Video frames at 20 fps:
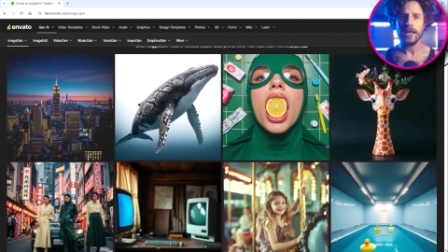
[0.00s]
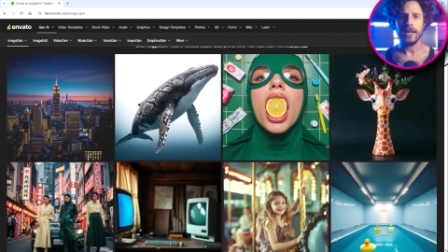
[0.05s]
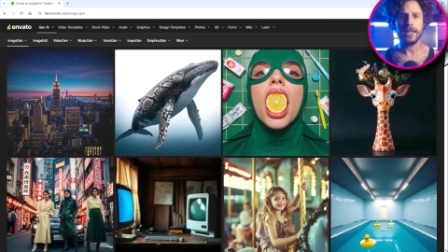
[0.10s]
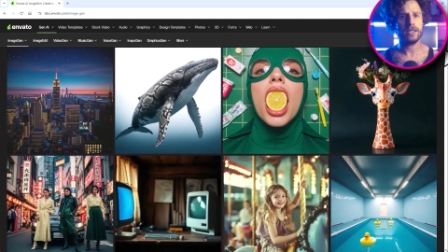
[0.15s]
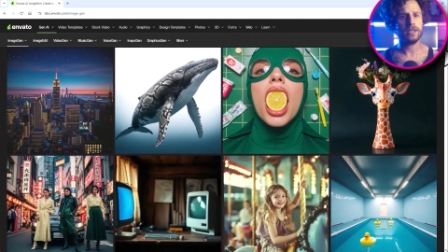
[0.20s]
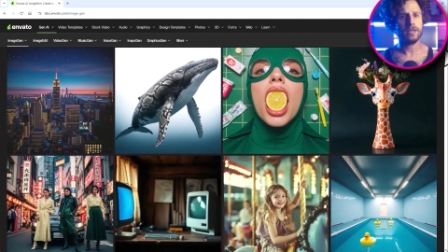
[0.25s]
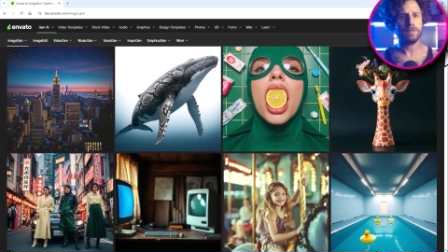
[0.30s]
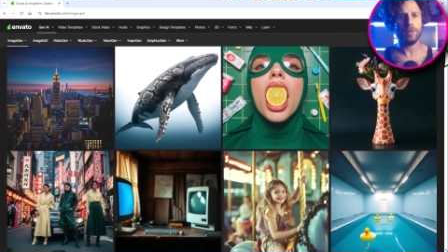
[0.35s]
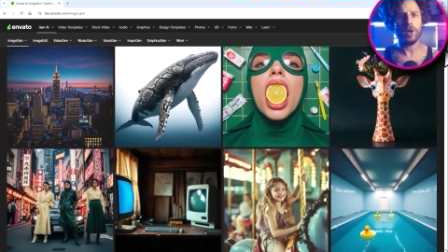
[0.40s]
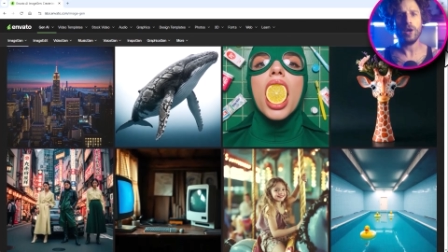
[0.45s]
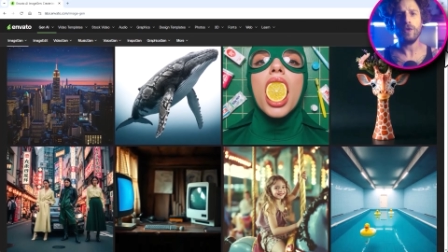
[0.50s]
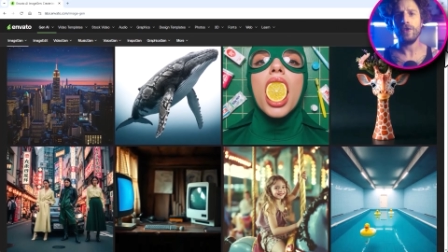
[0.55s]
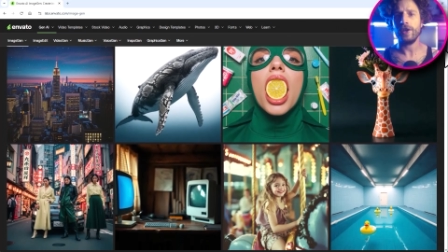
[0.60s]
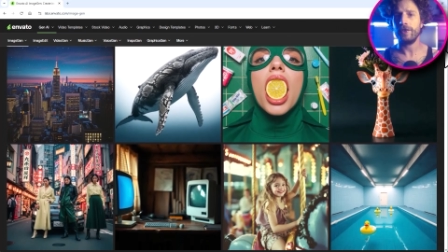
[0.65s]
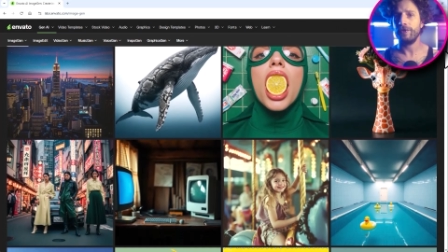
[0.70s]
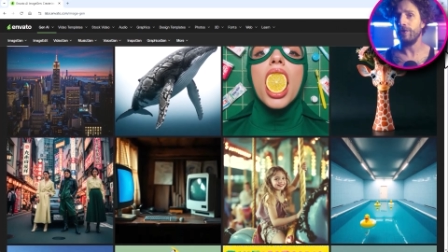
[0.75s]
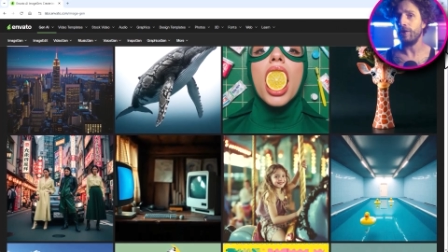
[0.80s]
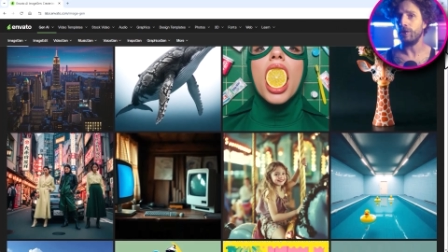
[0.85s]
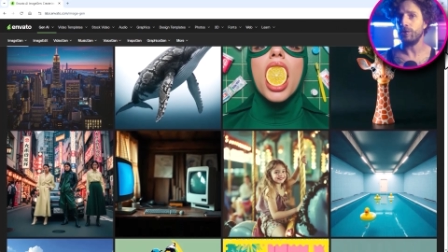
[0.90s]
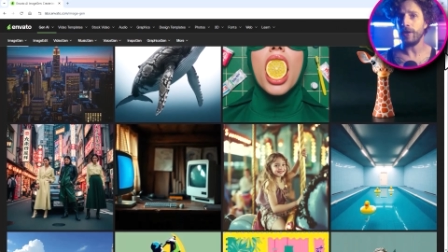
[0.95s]
It's
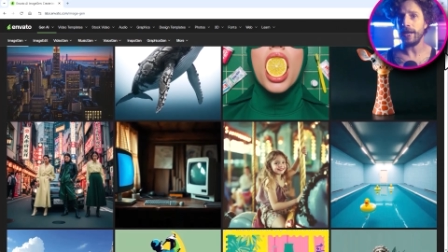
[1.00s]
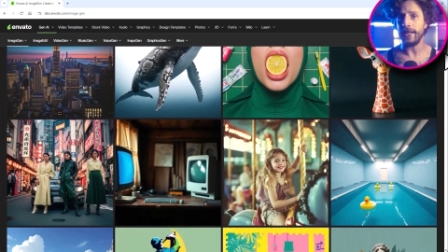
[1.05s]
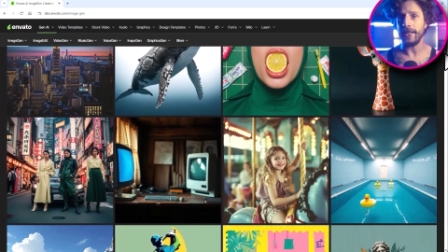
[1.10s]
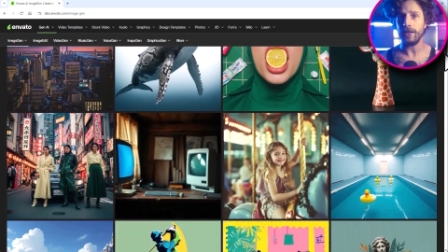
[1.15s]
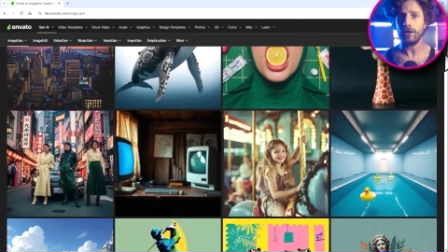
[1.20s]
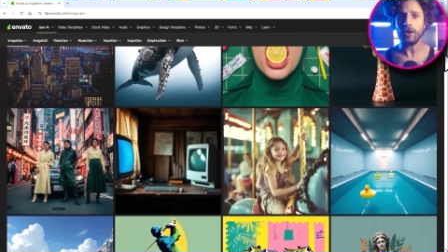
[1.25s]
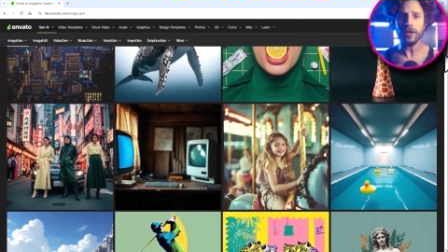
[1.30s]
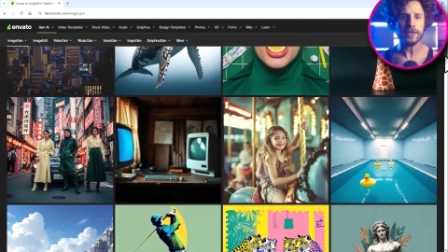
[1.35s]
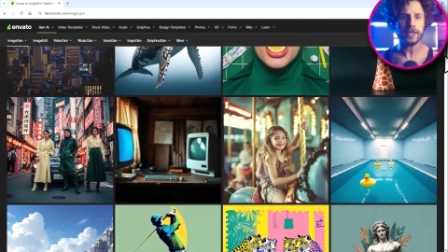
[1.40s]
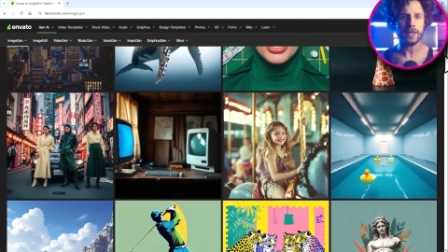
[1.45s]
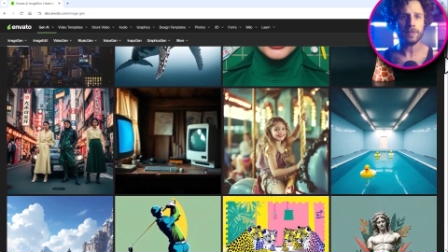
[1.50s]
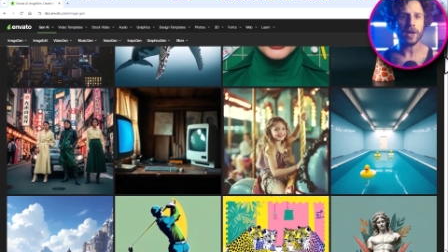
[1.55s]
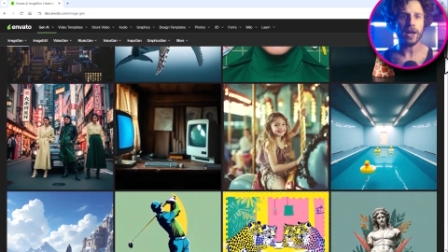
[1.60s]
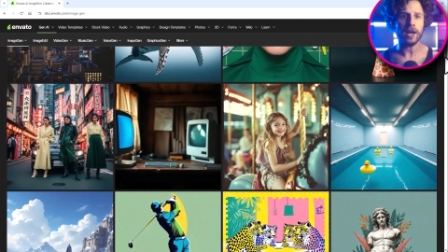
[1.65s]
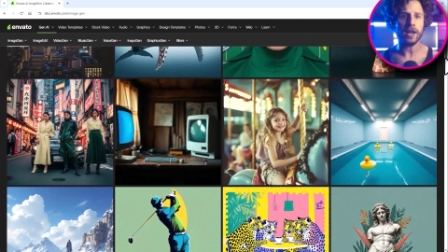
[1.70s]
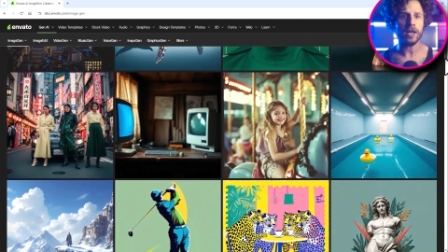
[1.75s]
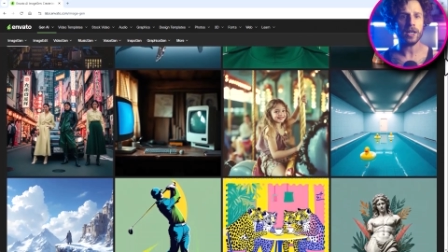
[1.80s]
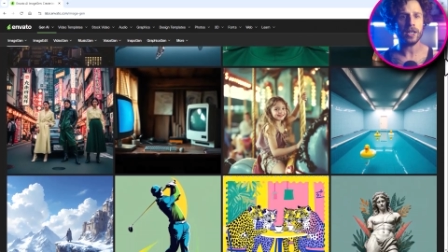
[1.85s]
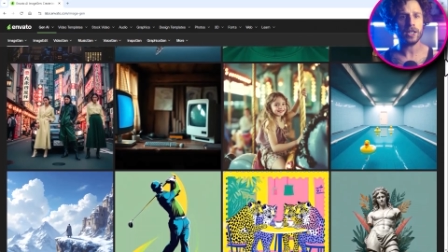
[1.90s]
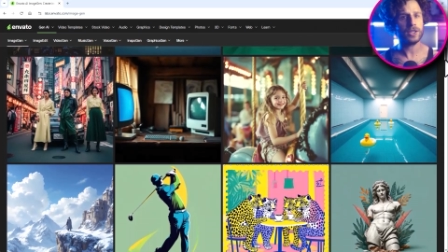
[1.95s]
perfect for creating concept
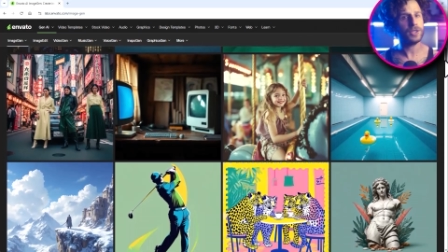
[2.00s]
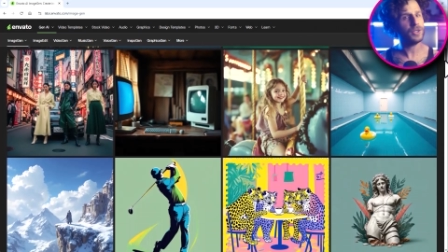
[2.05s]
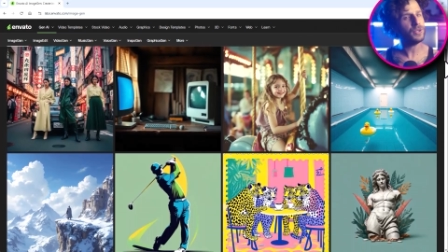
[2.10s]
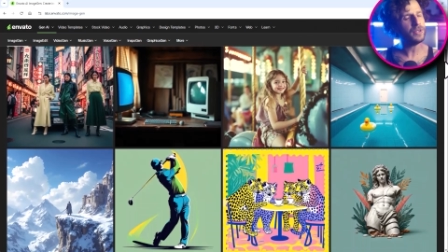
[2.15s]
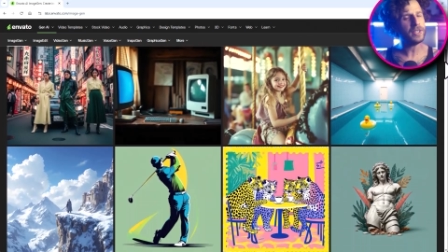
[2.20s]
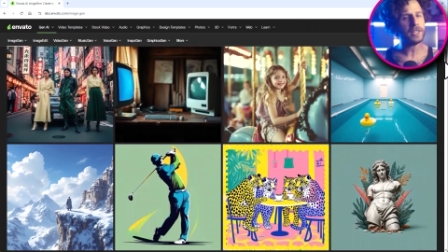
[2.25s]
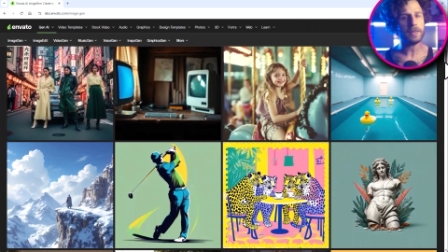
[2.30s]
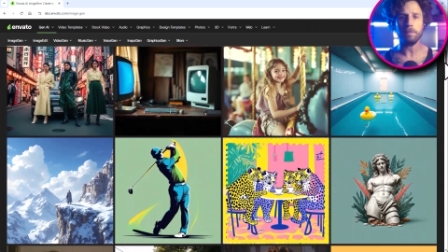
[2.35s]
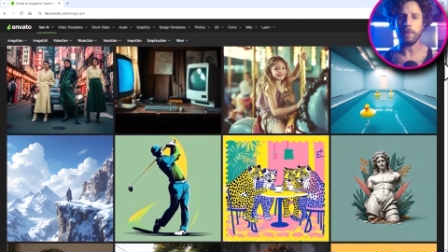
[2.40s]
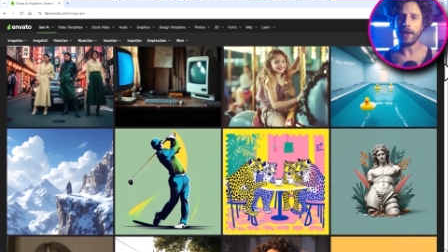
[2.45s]
art, unique